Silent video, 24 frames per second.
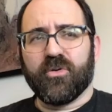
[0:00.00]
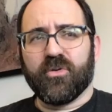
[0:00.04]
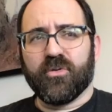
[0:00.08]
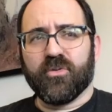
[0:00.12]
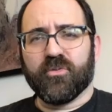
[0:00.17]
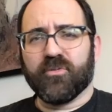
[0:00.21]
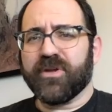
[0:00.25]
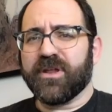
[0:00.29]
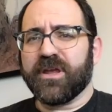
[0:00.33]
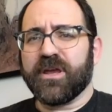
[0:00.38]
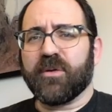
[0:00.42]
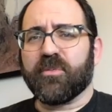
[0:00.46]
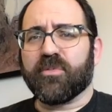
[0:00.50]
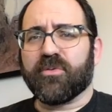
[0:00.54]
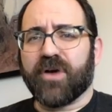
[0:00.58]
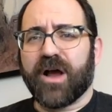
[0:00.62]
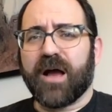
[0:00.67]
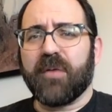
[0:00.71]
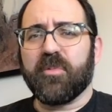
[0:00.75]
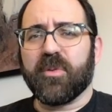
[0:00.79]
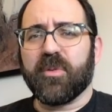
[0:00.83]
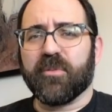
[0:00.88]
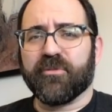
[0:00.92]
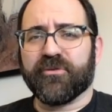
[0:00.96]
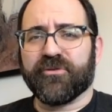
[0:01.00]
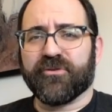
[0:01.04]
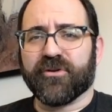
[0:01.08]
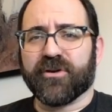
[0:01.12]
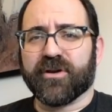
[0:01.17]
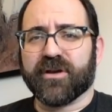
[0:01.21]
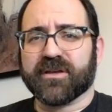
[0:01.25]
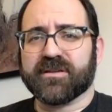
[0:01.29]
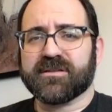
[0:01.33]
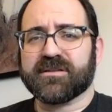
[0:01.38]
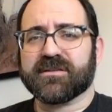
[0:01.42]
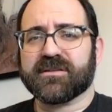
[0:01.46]
really a problem for
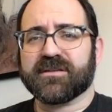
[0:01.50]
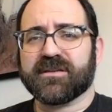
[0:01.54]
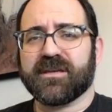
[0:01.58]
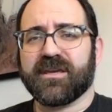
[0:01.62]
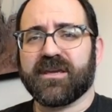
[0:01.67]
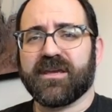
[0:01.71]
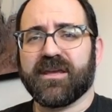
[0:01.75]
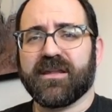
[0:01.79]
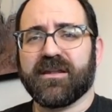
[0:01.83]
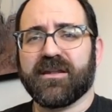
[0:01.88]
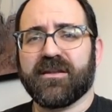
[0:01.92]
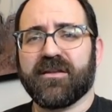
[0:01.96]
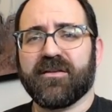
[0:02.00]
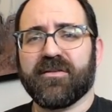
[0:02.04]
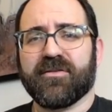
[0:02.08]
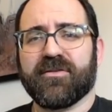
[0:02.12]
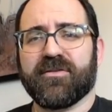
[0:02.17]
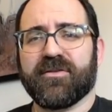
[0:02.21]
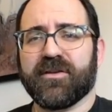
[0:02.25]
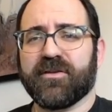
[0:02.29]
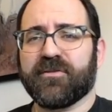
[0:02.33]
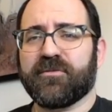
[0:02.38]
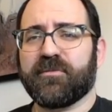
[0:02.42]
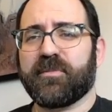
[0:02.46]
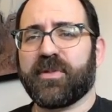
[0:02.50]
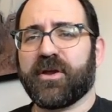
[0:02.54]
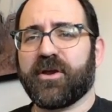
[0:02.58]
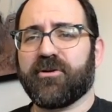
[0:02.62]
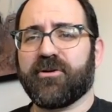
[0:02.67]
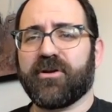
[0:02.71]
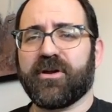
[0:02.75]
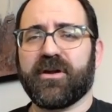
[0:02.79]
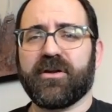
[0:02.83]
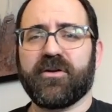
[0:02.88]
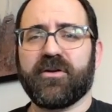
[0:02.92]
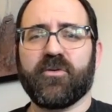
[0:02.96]
us in this
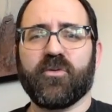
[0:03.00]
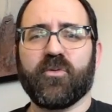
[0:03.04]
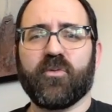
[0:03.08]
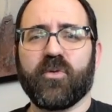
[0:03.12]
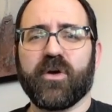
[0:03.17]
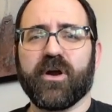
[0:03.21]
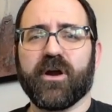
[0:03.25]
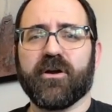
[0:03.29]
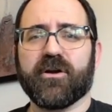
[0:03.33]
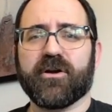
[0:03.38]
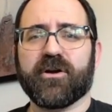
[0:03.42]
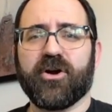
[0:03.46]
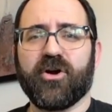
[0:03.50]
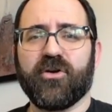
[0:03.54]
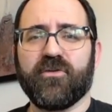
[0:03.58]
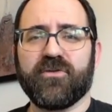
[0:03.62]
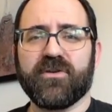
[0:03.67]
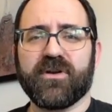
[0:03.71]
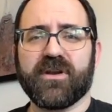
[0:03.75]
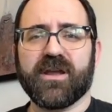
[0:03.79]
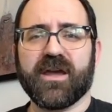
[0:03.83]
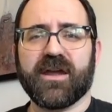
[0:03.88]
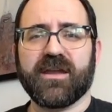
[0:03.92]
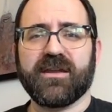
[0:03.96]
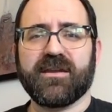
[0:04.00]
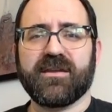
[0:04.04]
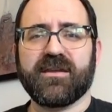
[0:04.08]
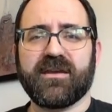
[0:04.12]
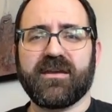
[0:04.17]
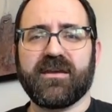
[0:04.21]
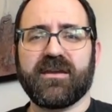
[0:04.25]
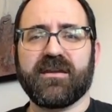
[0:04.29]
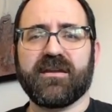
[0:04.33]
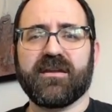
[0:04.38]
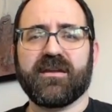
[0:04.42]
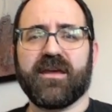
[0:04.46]
period where
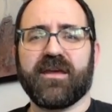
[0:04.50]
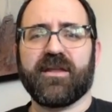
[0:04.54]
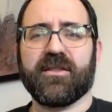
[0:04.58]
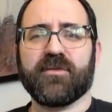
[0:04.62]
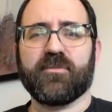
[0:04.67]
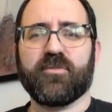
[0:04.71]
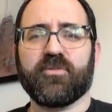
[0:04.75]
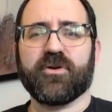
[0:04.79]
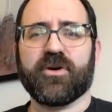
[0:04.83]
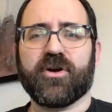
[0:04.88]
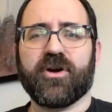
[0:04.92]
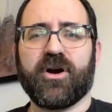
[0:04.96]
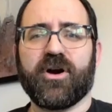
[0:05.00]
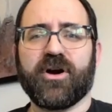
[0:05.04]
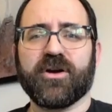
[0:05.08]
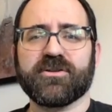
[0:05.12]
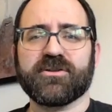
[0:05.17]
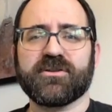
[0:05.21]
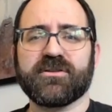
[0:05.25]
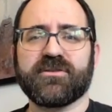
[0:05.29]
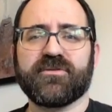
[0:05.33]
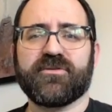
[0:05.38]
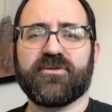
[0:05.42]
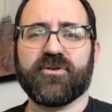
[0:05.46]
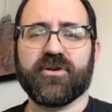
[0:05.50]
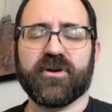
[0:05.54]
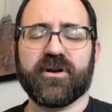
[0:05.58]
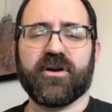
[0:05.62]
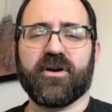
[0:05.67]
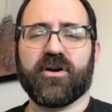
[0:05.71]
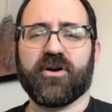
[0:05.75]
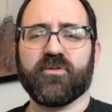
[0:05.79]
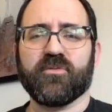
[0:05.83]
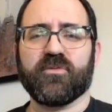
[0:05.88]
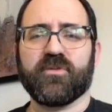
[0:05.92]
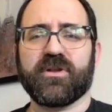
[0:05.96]
COVID-19 and the precautions for it
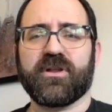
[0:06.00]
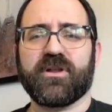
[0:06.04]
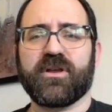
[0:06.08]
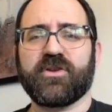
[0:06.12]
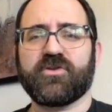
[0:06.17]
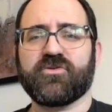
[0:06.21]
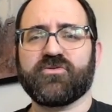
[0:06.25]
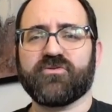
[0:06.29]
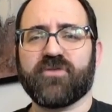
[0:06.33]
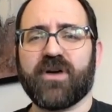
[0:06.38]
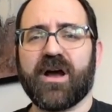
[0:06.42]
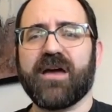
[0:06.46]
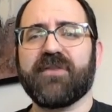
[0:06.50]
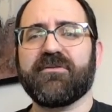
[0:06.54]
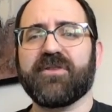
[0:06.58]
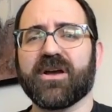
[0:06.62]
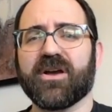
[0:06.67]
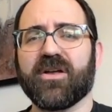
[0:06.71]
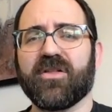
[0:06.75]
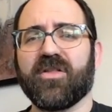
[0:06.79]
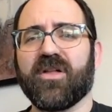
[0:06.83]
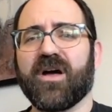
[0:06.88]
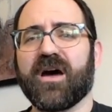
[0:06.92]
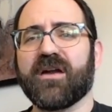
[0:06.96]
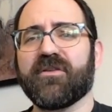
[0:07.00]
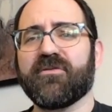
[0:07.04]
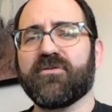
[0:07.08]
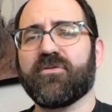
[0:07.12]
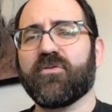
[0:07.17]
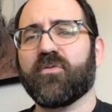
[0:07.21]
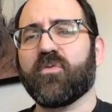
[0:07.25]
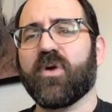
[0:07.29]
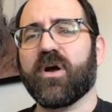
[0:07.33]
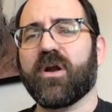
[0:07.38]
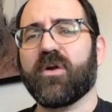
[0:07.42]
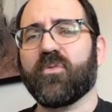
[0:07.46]
are really driving a lot of
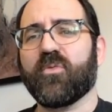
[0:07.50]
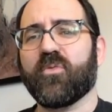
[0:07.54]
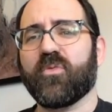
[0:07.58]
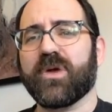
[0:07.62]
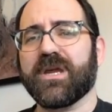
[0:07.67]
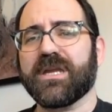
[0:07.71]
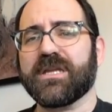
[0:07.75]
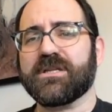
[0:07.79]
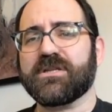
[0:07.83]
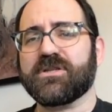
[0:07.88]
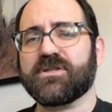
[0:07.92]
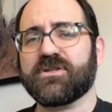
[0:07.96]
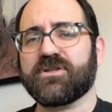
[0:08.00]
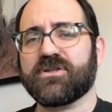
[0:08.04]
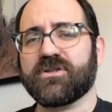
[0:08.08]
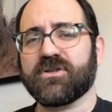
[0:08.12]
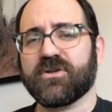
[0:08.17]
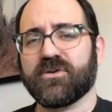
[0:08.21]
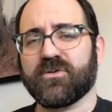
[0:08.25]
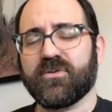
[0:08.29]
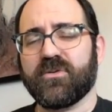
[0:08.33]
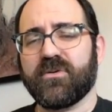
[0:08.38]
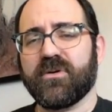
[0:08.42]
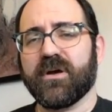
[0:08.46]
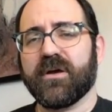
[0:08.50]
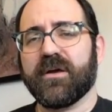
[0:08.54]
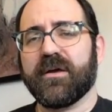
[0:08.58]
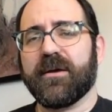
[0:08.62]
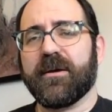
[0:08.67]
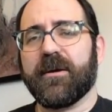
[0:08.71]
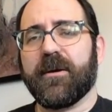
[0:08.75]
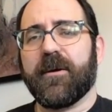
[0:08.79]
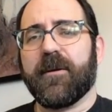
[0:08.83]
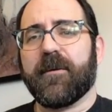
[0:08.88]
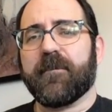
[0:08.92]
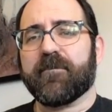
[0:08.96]
what we do,
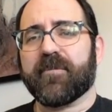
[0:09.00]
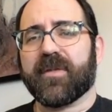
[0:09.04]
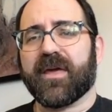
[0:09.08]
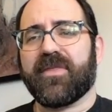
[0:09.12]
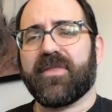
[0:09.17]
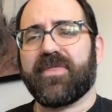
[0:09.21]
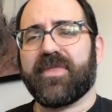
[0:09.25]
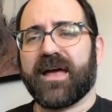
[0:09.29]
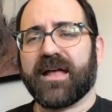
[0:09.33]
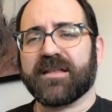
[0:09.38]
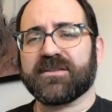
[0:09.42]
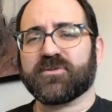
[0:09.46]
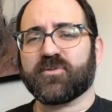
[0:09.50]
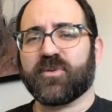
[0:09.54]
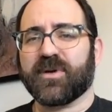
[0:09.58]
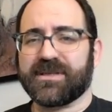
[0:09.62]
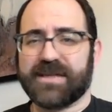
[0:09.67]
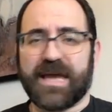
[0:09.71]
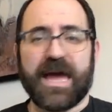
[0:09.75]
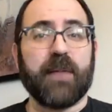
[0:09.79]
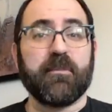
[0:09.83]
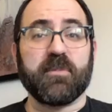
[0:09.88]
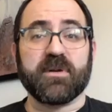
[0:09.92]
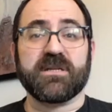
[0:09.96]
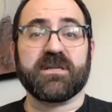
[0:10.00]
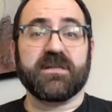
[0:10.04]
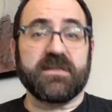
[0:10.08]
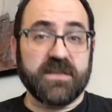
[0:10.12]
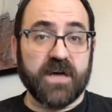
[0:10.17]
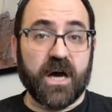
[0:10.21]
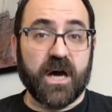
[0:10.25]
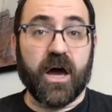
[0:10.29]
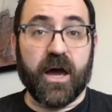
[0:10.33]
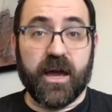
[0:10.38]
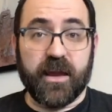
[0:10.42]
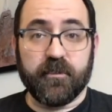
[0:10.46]
and that's what's happened to
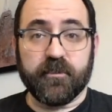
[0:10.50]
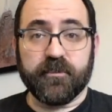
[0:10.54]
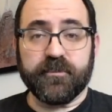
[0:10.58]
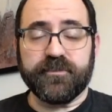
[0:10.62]
time.